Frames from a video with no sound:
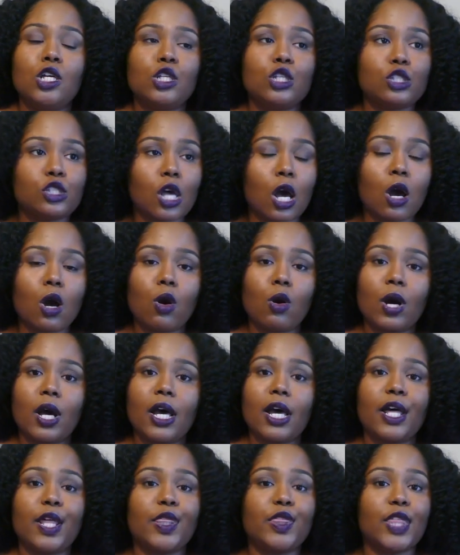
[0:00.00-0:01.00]
So
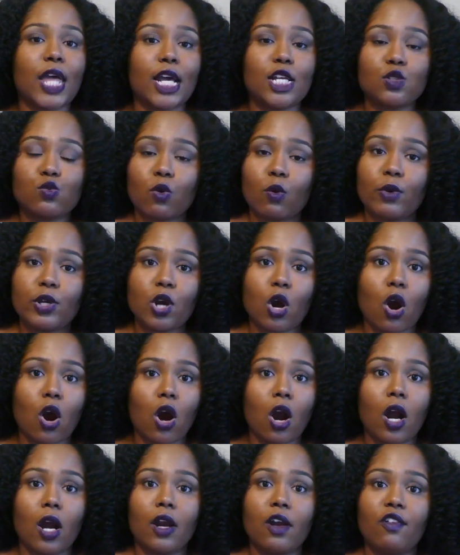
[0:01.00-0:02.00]
that's where we
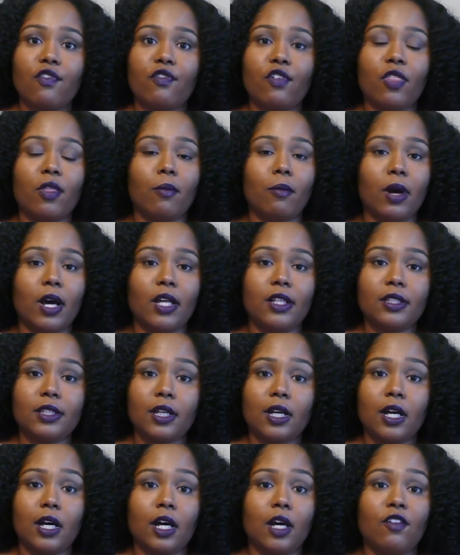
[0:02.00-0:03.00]
are for the month
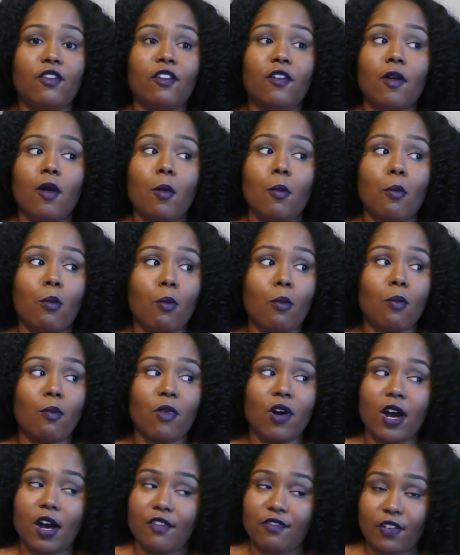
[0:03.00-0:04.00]
of
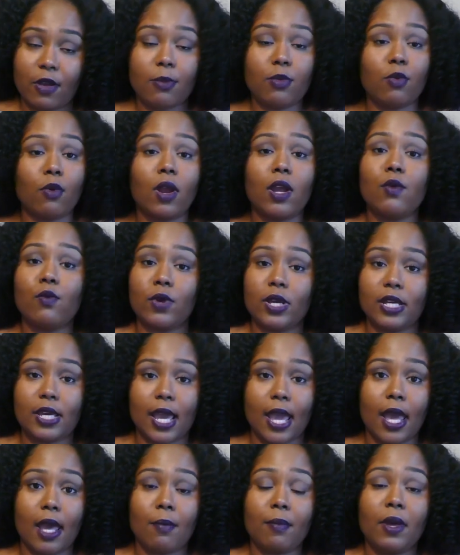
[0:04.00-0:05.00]
February
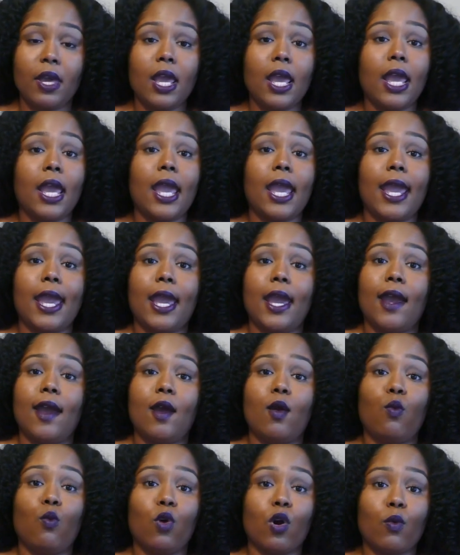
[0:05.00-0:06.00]
recap,
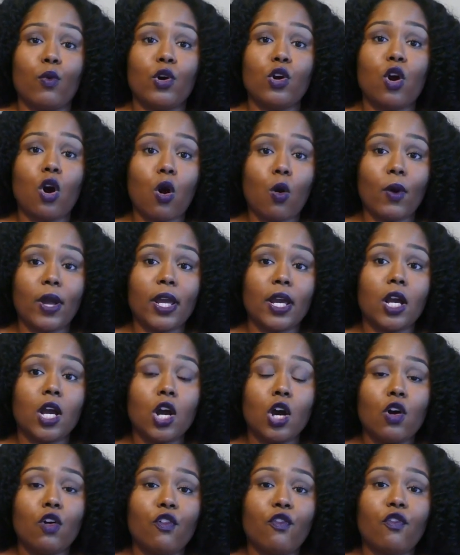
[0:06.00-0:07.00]
and where we're going
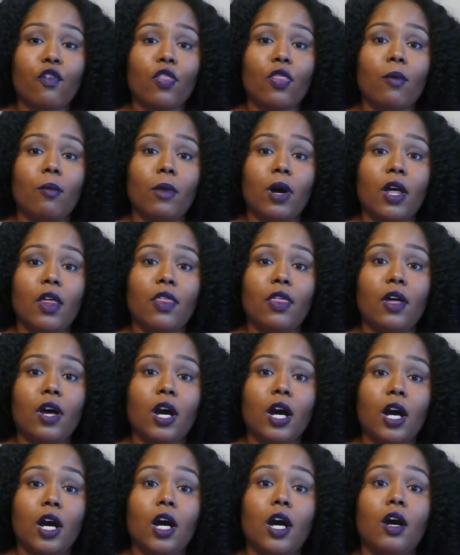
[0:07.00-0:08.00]
for the month
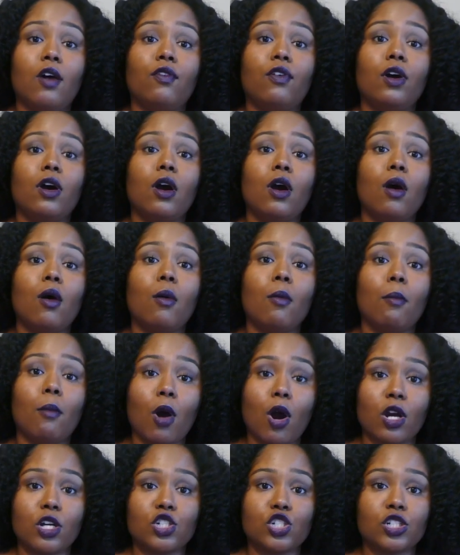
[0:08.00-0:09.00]
of
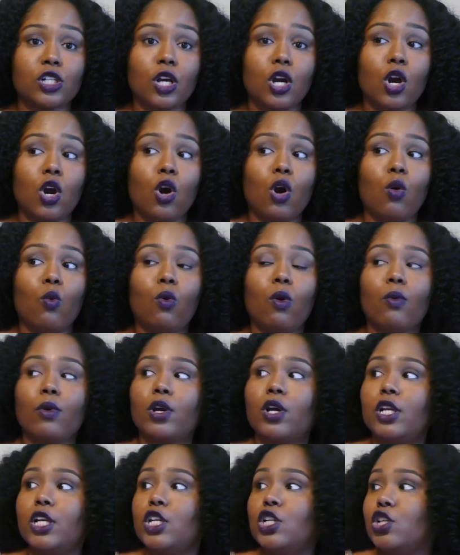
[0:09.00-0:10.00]
March. What we're
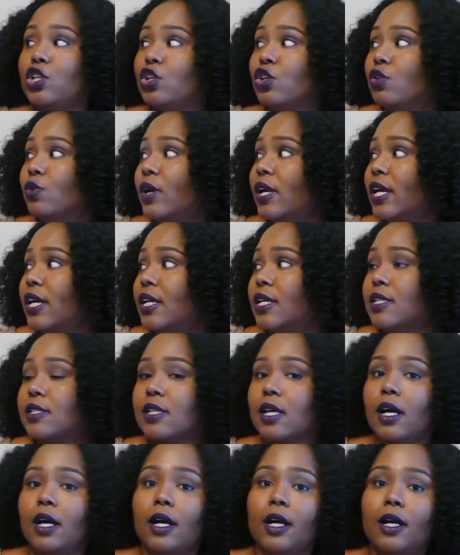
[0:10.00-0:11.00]
gonna do is